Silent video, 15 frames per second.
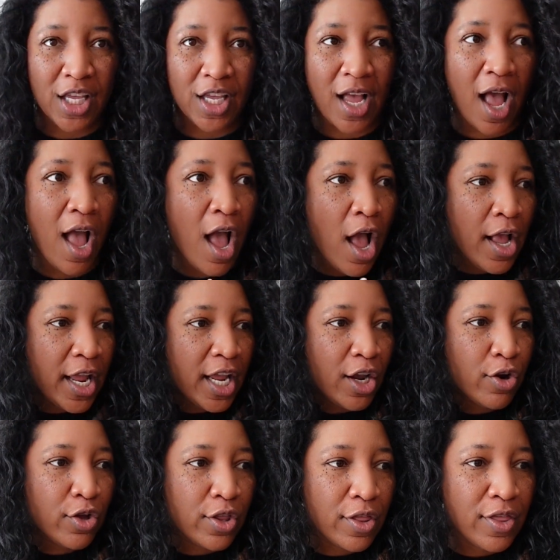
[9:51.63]
you got
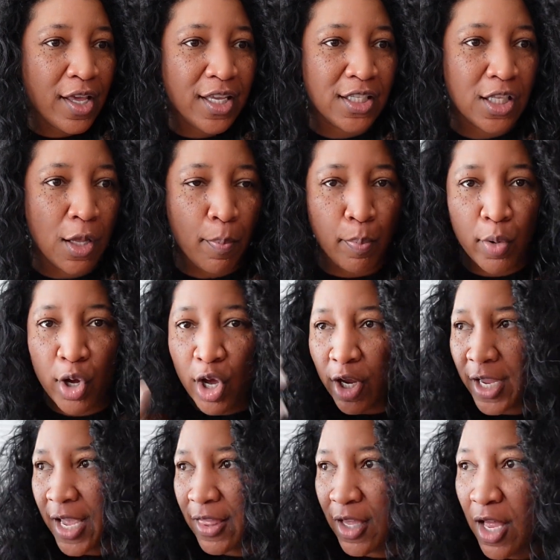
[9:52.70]
here are the things in the
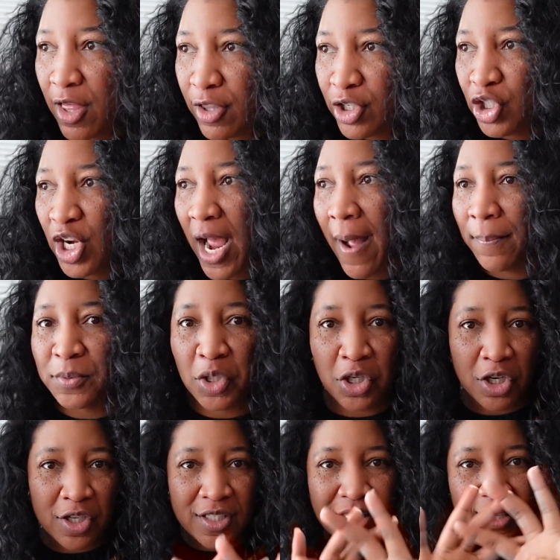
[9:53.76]
book and the
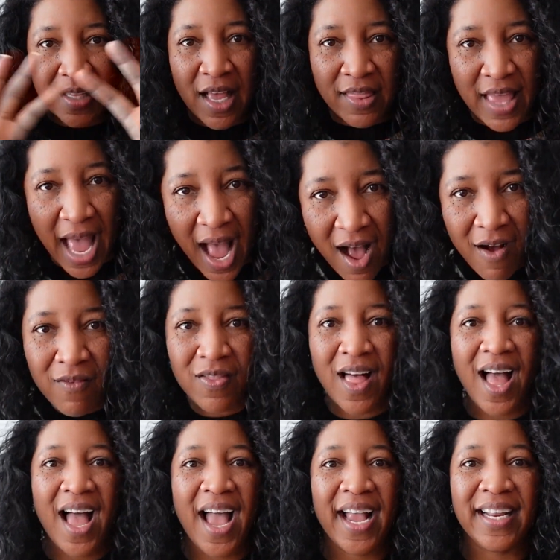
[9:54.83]
chapters and the
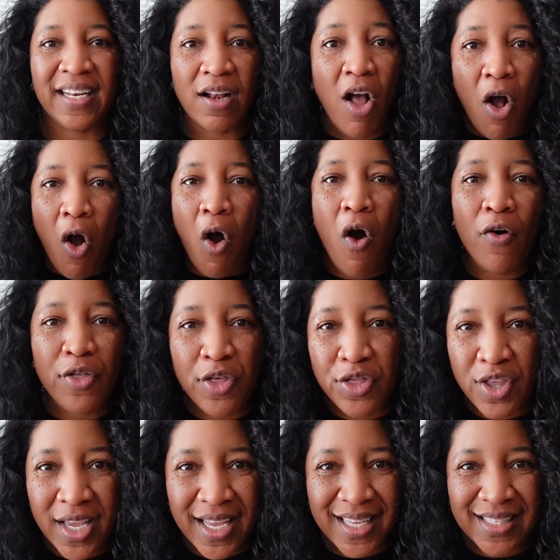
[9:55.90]
outline and all the
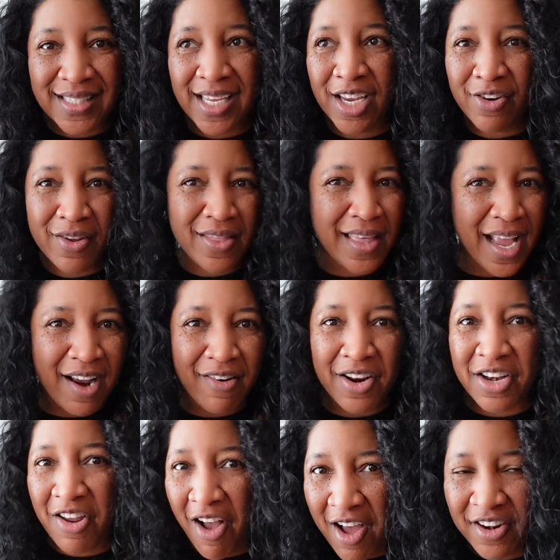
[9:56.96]
things here and there
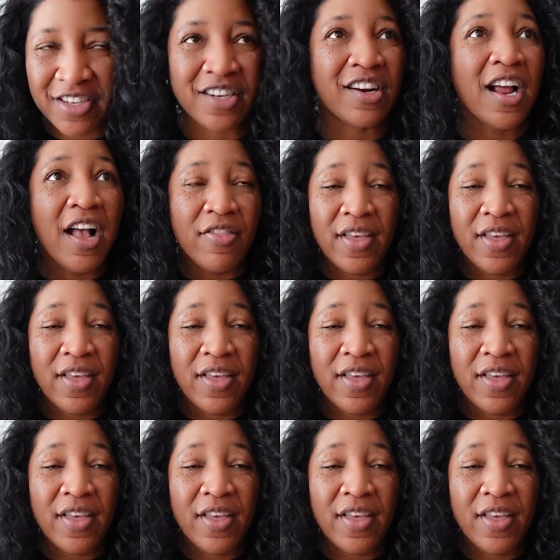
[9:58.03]
and yonder.